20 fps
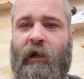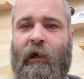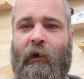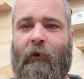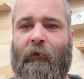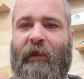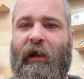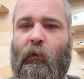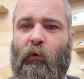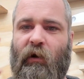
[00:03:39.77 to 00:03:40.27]

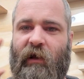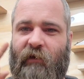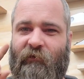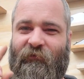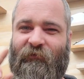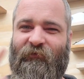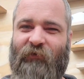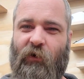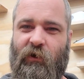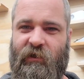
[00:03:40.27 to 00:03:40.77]
They will get
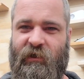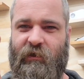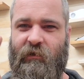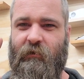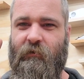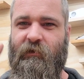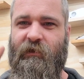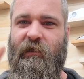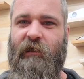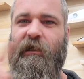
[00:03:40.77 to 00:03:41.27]

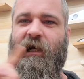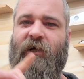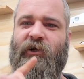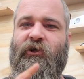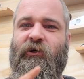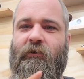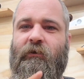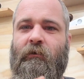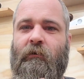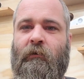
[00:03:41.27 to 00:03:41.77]
first
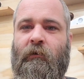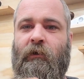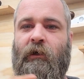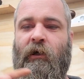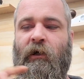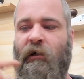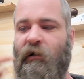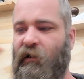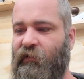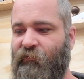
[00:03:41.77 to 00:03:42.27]
selection
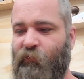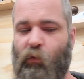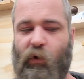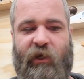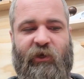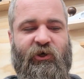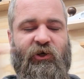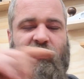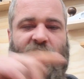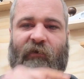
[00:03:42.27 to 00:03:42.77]
of
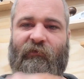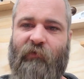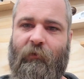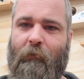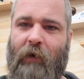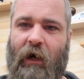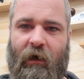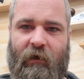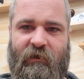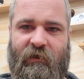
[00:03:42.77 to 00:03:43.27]
which of the
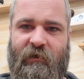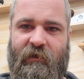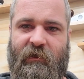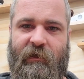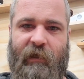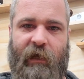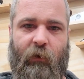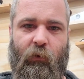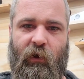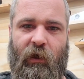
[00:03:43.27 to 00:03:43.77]
boxes
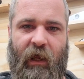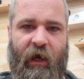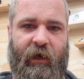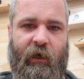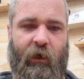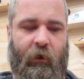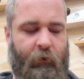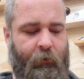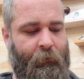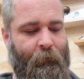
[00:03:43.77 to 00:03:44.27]
they would
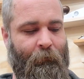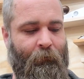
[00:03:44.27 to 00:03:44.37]
like.